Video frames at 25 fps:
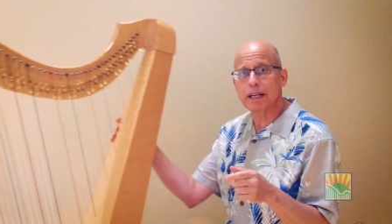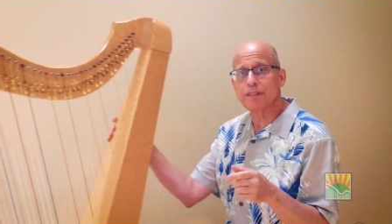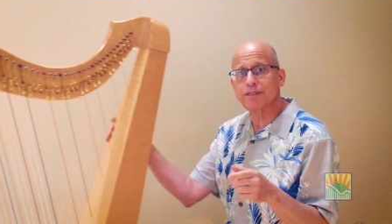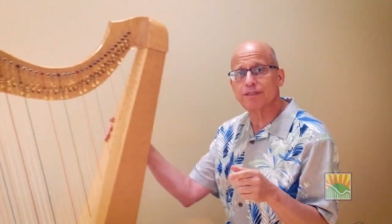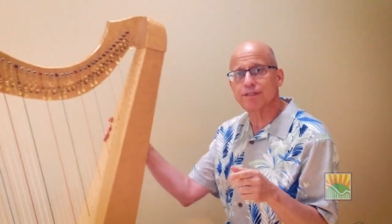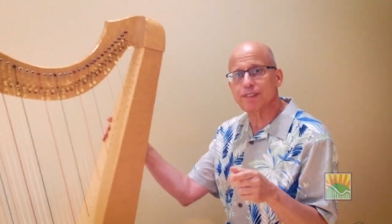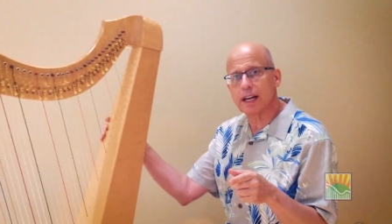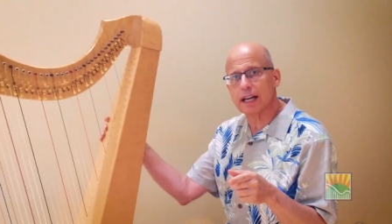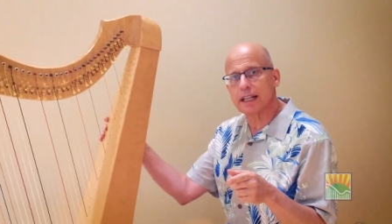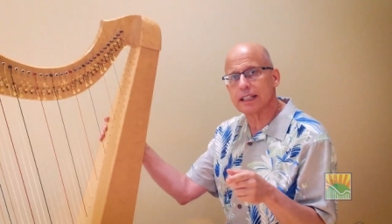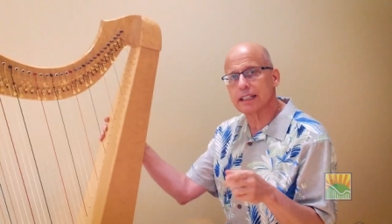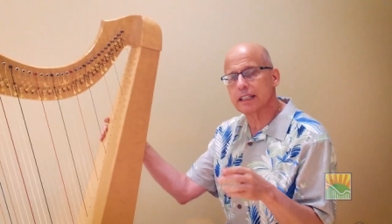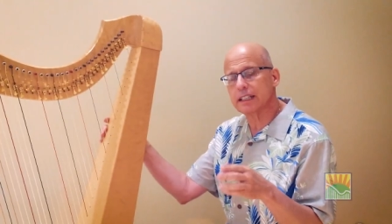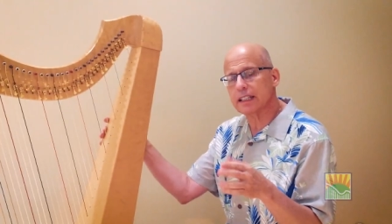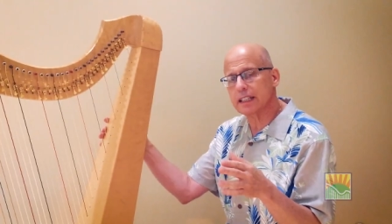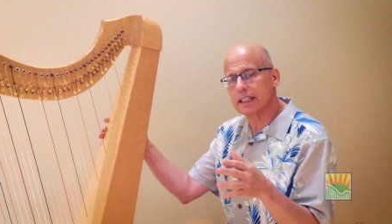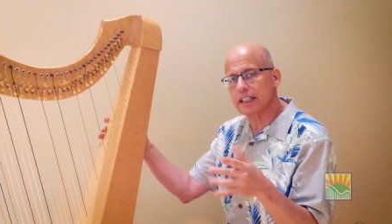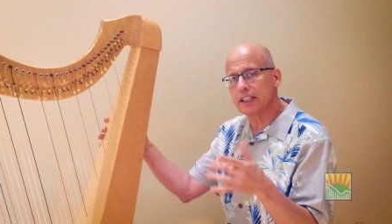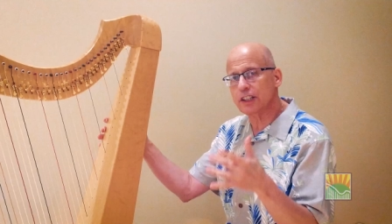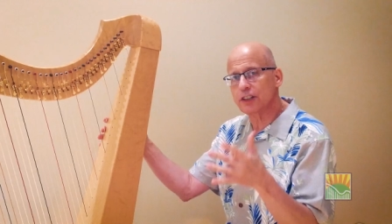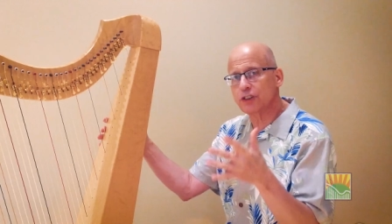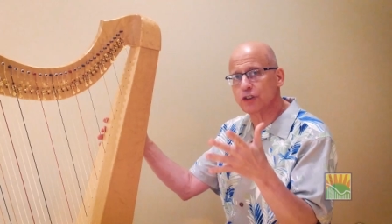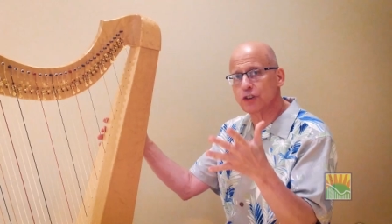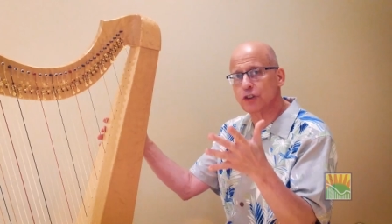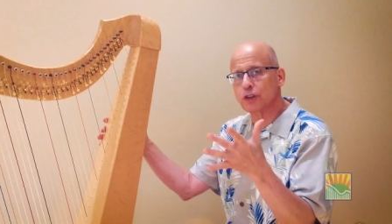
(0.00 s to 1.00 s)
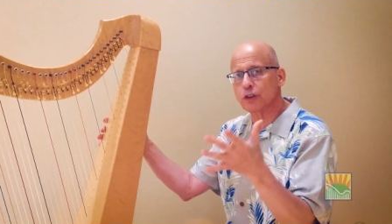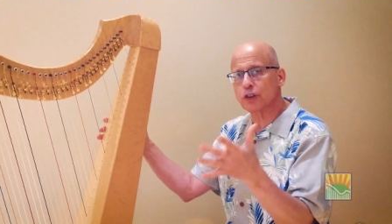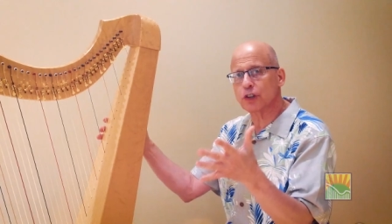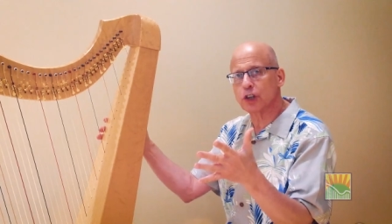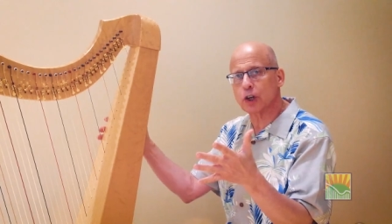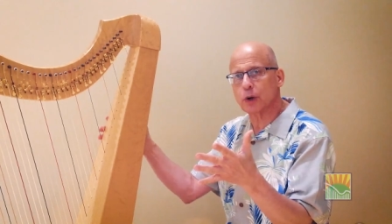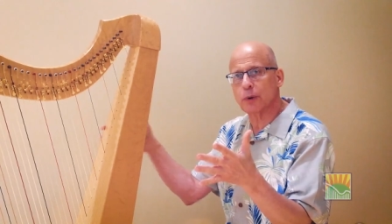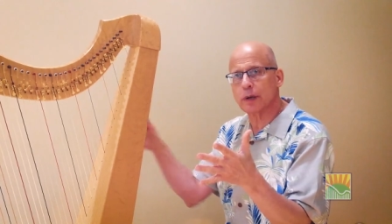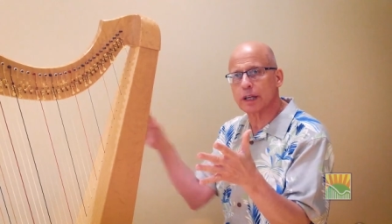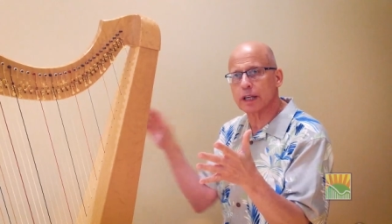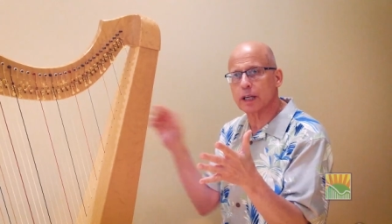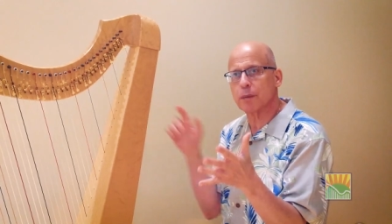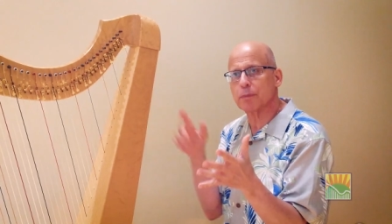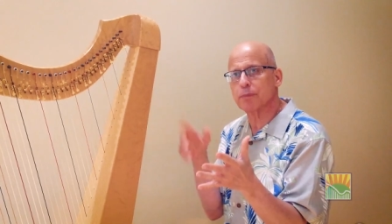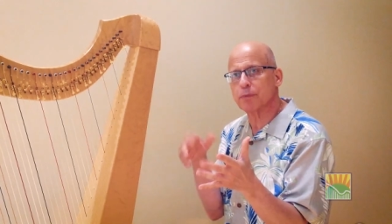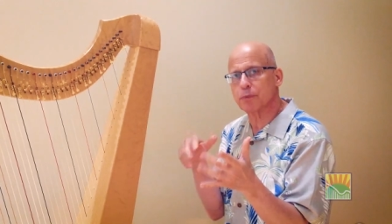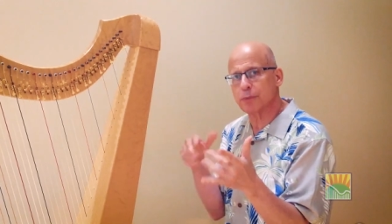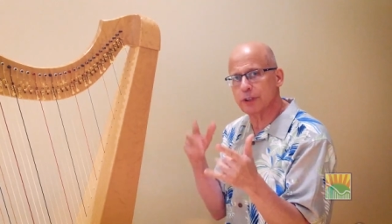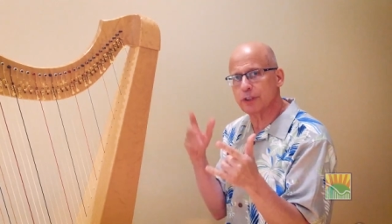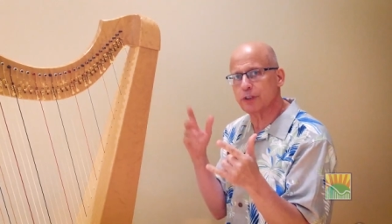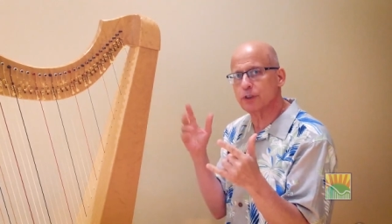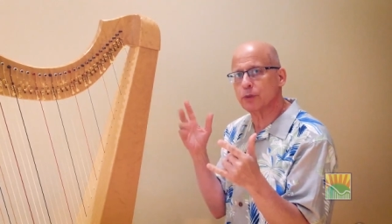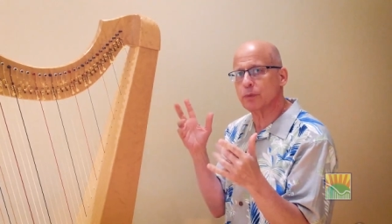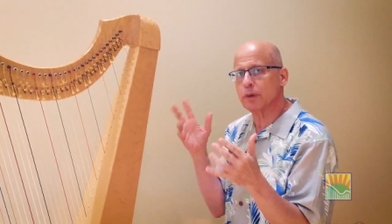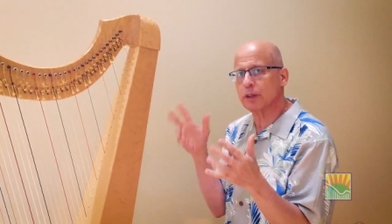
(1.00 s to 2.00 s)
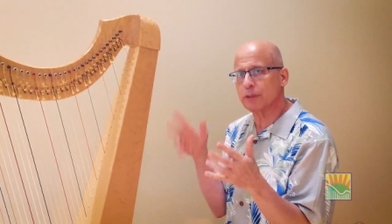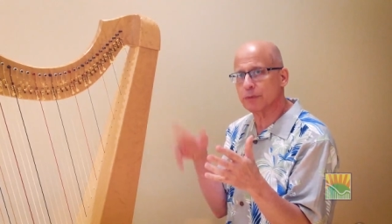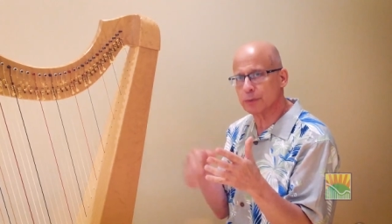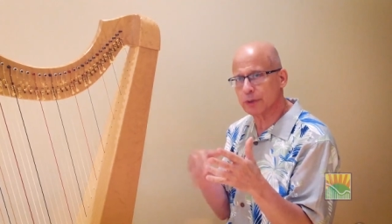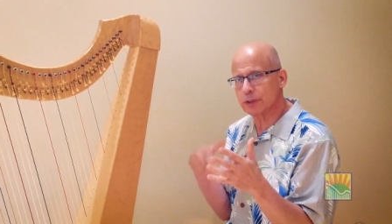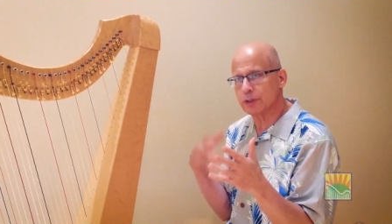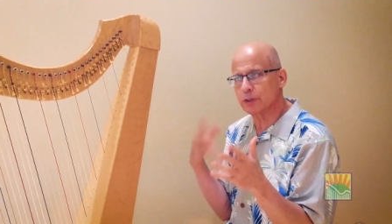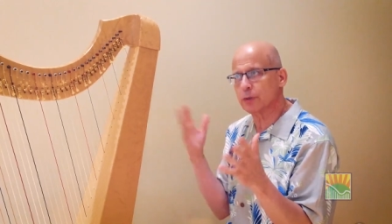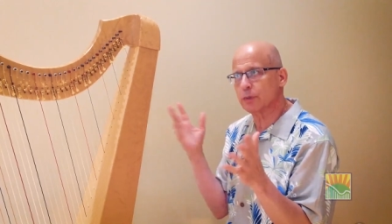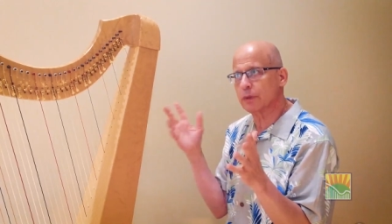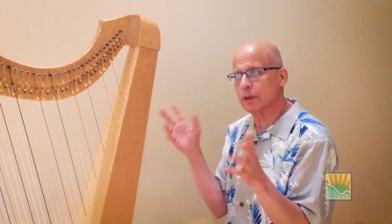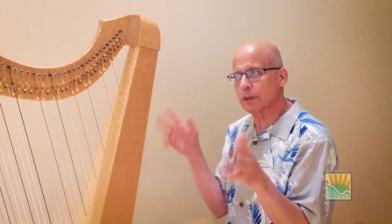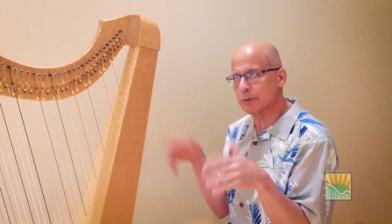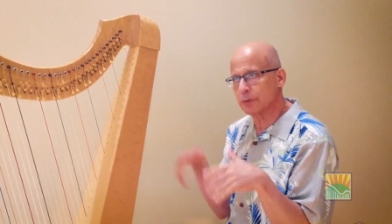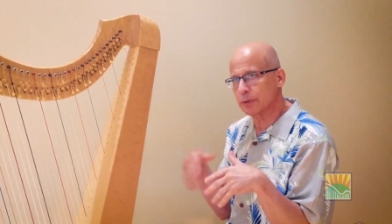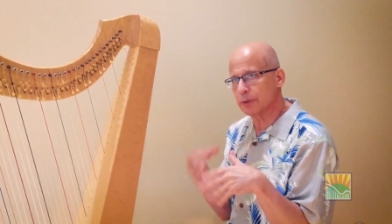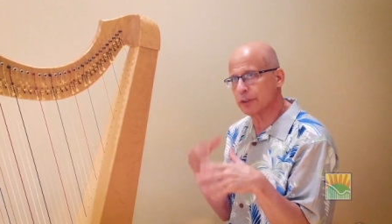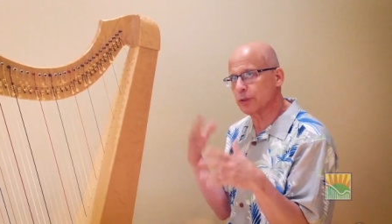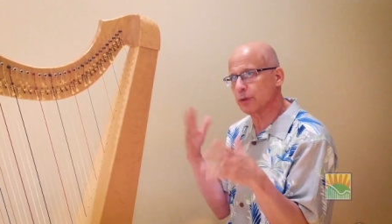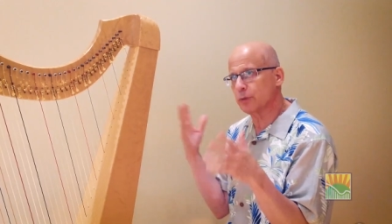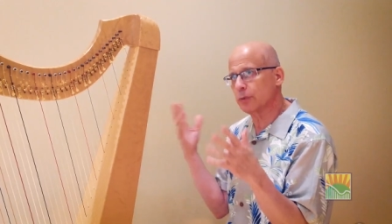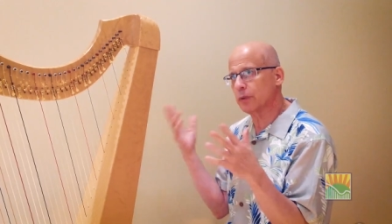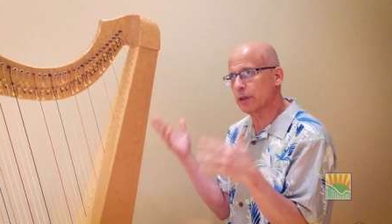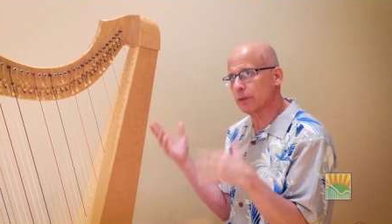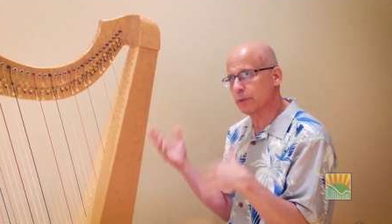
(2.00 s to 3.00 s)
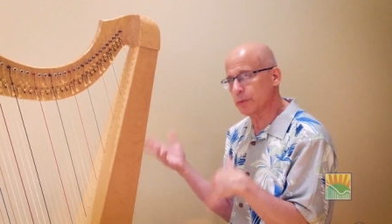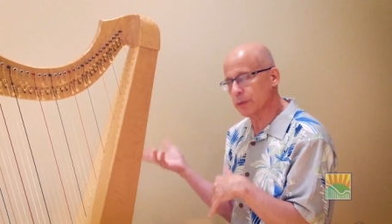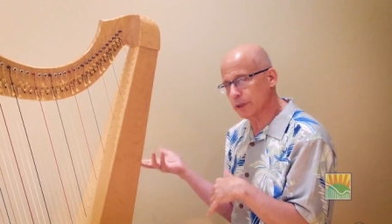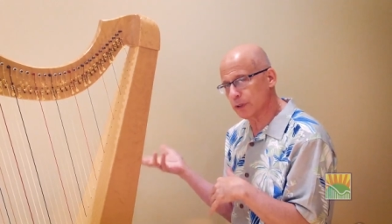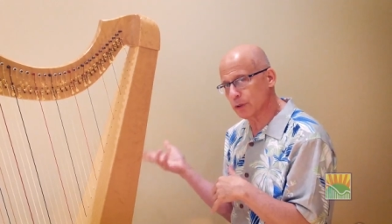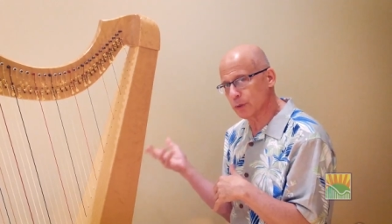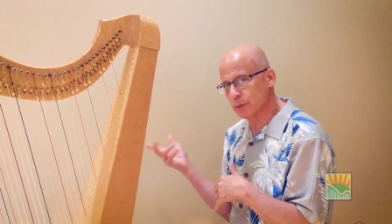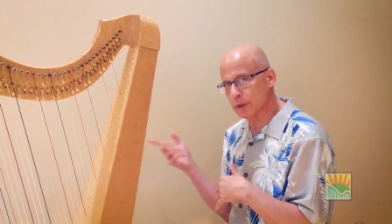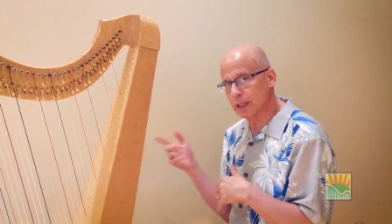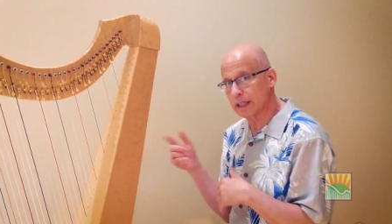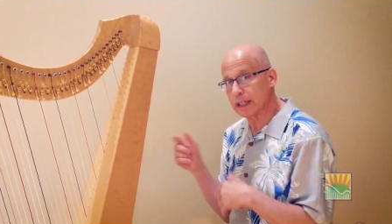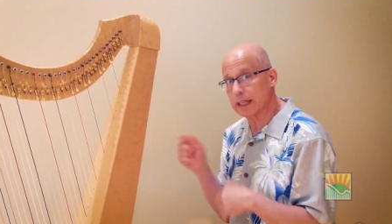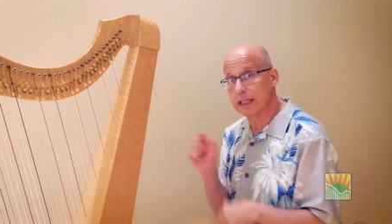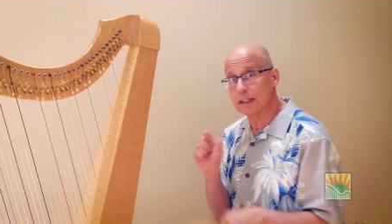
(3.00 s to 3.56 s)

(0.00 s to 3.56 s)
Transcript: find it easier going up 3, 2, 1, 3, 2, 1, 3, 2, 1, 3, 2, 1.